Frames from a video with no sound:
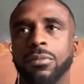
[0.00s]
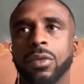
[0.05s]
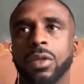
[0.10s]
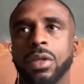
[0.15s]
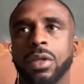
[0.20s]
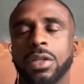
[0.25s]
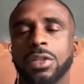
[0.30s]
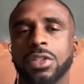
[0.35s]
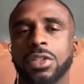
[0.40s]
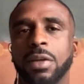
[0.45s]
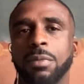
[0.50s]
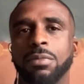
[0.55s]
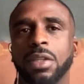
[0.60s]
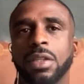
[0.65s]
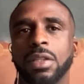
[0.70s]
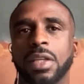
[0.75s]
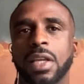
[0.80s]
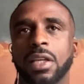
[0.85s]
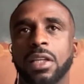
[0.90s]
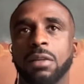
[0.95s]
It's
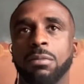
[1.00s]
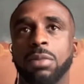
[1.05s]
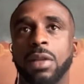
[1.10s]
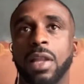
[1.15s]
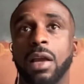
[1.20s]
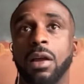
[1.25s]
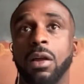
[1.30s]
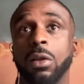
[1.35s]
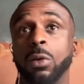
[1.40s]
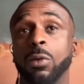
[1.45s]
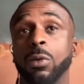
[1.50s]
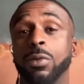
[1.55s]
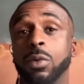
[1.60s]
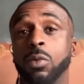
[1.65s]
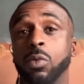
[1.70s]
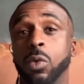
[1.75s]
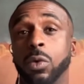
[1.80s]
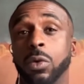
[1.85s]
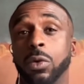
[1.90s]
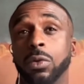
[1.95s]
something that can apply all over the
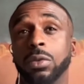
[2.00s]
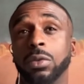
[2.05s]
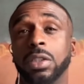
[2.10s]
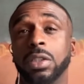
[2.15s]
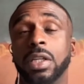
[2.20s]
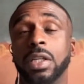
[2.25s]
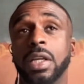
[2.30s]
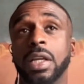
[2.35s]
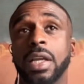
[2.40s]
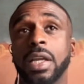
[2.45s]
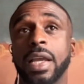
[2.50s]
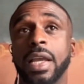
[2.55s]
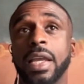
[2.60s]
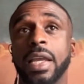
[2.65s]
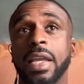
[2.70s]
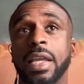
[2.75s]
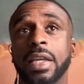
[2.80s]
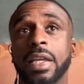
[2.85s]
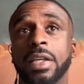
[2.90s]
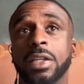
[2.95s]
world.
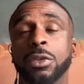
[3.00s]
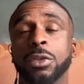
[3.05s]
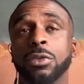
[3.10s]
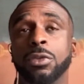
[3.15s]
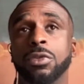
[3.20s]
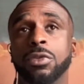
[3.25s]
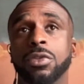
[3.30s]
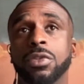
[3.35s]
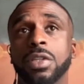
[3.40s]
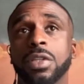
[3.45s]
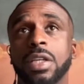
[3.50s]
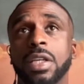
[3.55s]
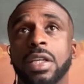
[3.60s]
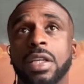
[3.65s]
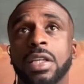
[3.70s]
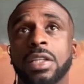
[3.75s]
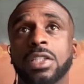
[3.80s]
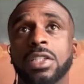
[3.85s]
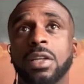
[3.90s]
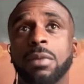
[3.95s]
And
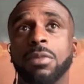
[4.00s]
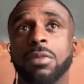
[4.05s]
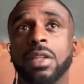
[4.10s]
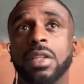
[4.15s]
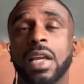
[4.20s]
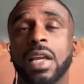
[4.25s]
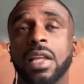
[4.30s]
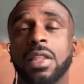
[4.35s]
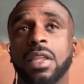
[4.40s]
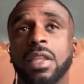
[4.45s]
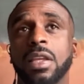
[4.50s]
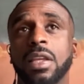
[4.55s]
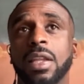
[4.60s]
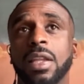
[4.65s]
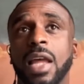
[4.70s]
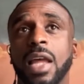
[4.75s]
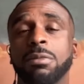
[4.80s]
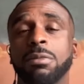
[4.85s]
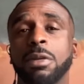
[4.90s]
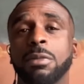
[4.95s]
it's something that I think a
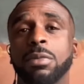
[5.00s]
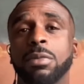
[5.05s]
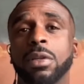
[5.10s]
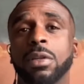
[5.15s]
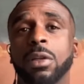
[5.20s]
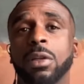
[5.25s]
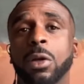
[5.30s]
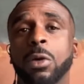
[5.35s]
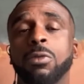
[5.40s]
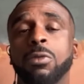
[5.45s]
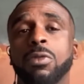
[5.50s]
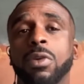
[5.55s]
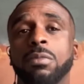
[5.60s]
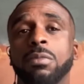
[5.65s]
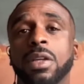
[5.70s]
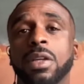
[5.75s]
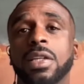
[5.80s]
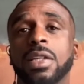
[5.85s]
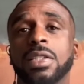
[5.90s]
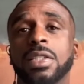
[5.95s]
lot of people can learn from
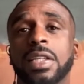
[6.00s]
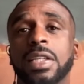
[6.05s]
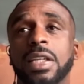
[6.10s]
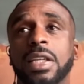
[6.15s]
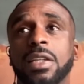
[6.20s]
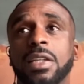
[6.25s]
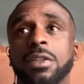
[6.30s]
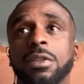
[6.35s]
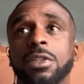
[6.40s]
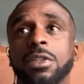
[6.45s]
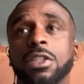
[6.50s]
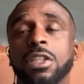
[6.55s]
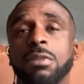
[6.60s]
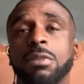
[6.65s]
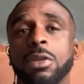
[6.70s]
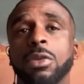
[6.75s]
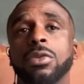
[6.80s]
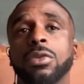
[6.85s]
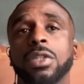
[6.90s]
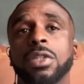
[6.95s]
because, again, this
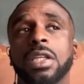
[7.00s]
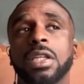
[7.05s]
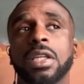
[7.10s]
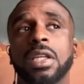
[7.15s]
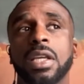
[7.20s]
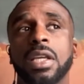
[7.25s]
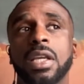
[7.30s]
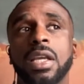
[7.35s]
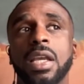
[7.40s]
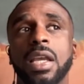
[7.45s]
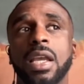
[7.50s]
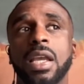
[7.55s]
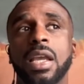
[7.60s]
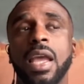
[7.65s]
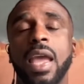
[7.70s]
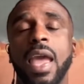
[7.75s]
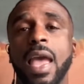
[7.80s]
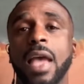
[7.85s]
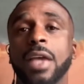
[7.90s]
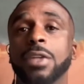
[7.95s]
community
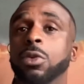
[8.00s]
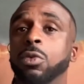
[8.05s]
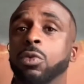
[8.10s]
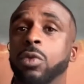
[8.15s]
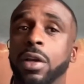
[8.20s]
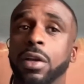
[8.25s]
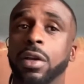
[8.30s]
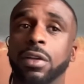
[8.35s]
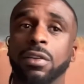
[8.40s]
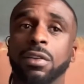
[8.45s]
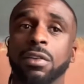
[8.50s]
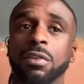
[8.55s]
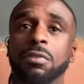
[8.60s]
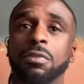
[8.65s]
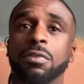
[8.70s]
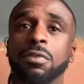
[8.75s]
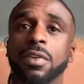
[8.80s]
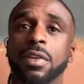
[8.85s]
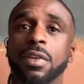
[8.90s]
has a record of